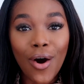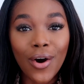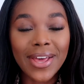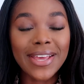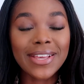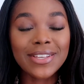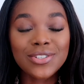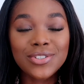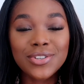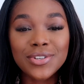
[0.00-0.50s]

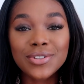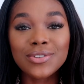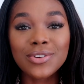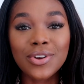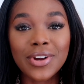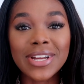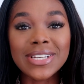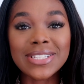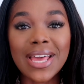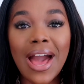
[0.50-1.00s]
It's just
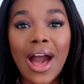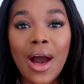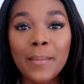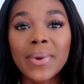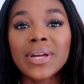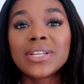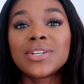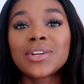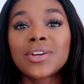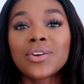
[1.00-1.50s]
crazy how
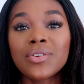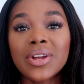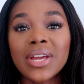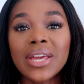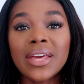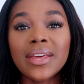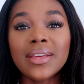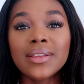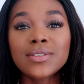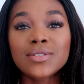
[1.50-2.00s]
my degree
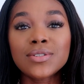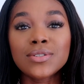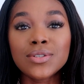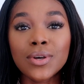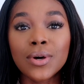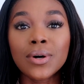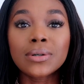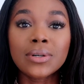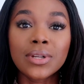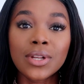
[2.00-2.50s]
is
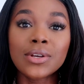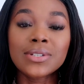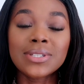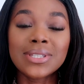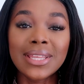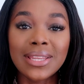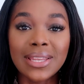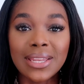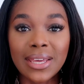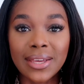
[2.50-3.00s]
so
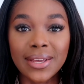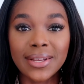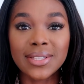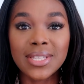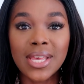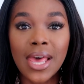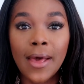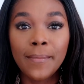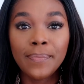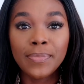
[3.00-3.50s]
closely linked